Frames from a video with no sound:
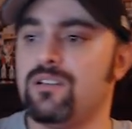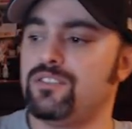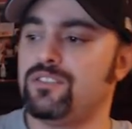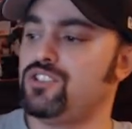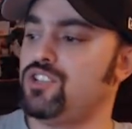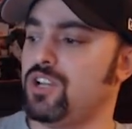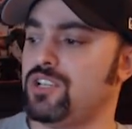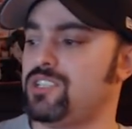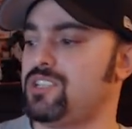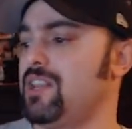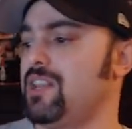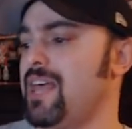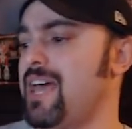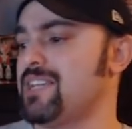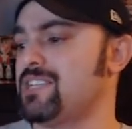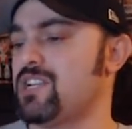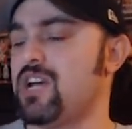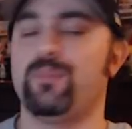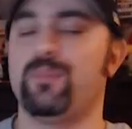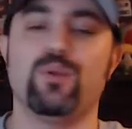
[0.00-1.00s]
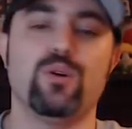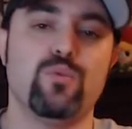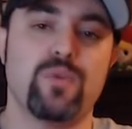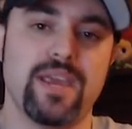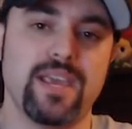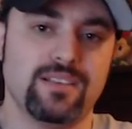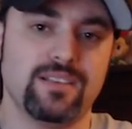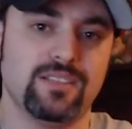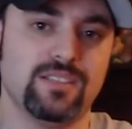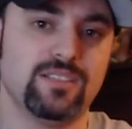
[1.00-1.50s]
just the last couple of
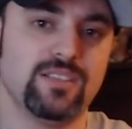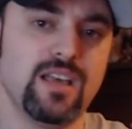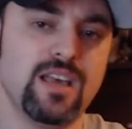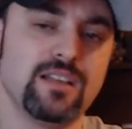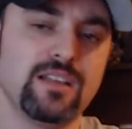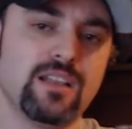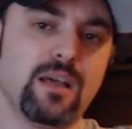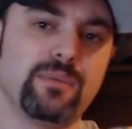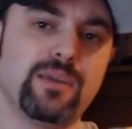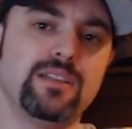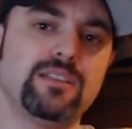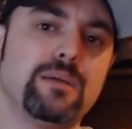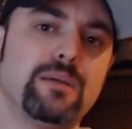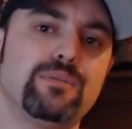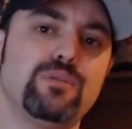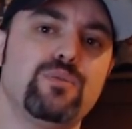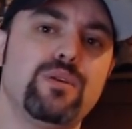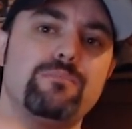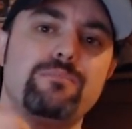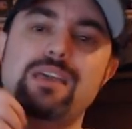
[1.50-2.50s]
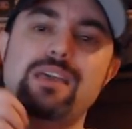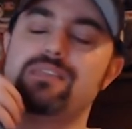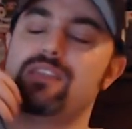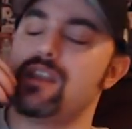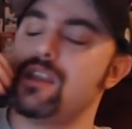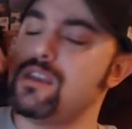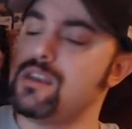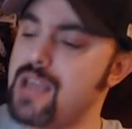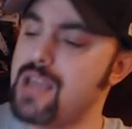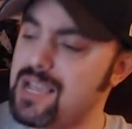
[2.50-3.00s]
weeks. WWE made the
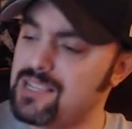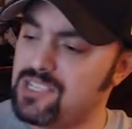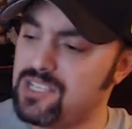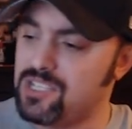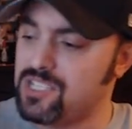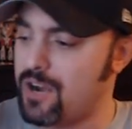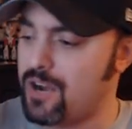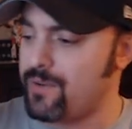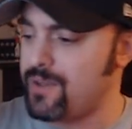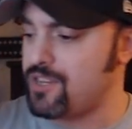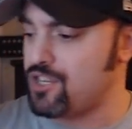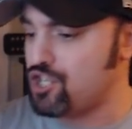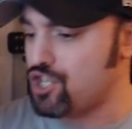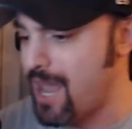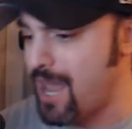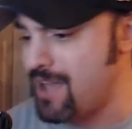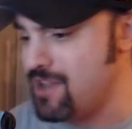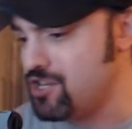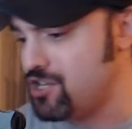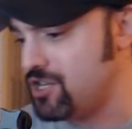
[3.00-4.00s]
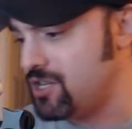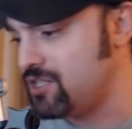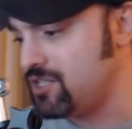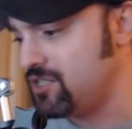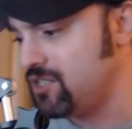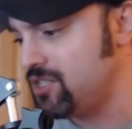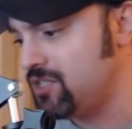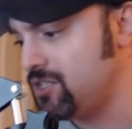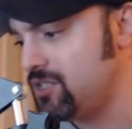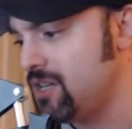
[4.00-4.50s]
necessary
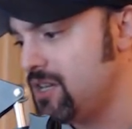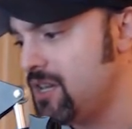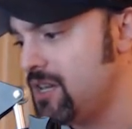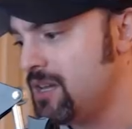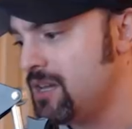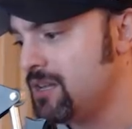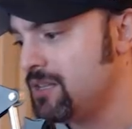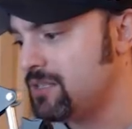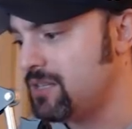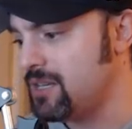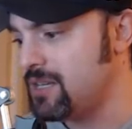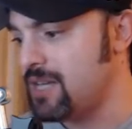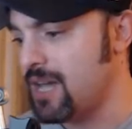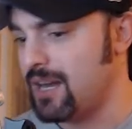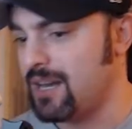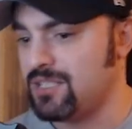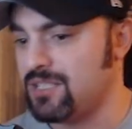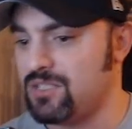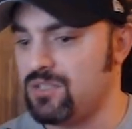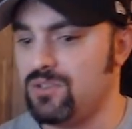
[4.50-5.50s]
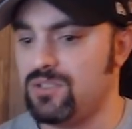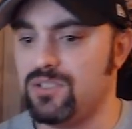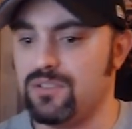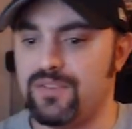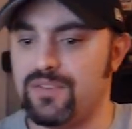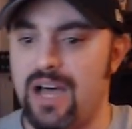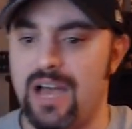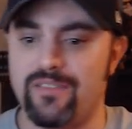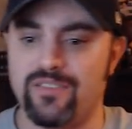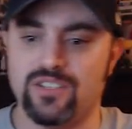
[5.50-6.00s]
changes to get us to
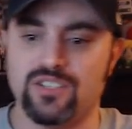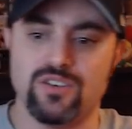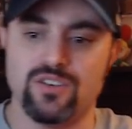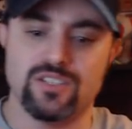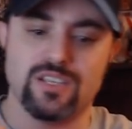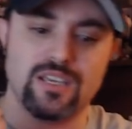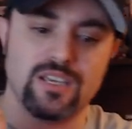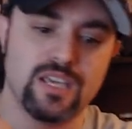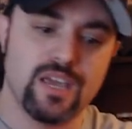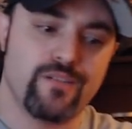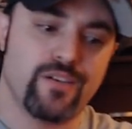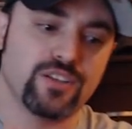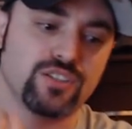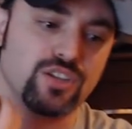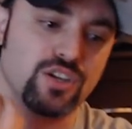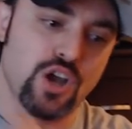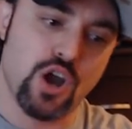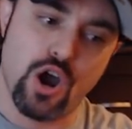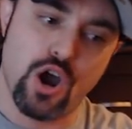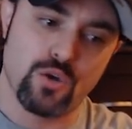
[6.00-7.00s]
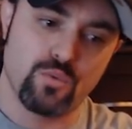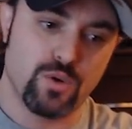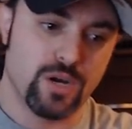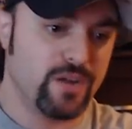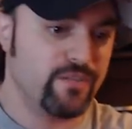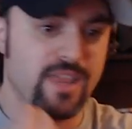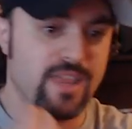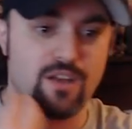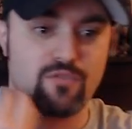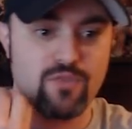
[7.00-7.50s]
Survivor Series and give us a card.
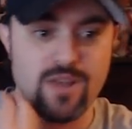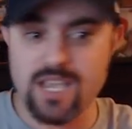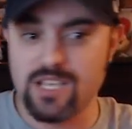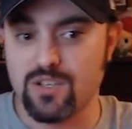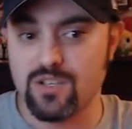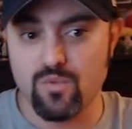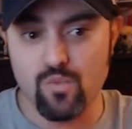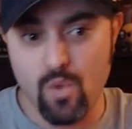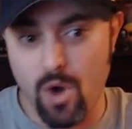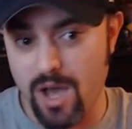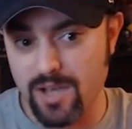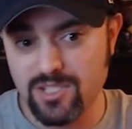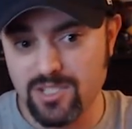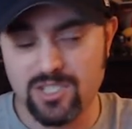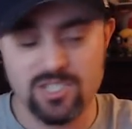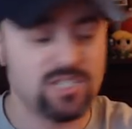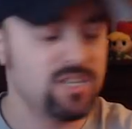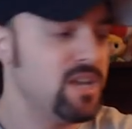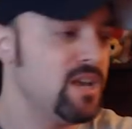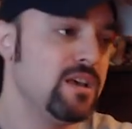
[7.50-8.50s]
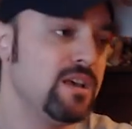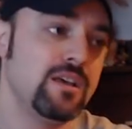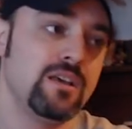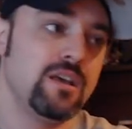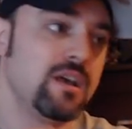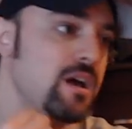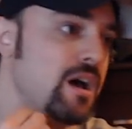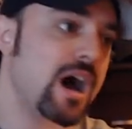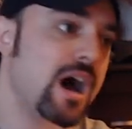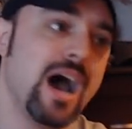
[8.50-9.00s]
Whatever their reason was,
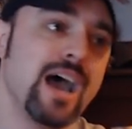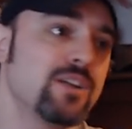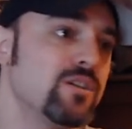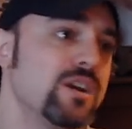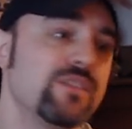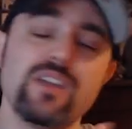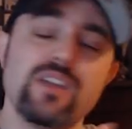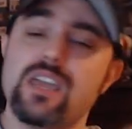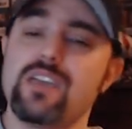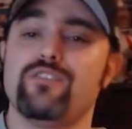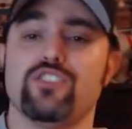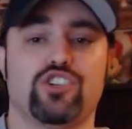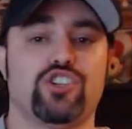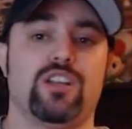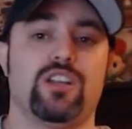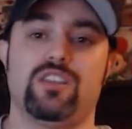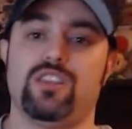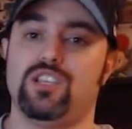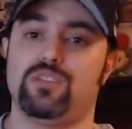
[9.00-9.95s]
I don't even give a shit at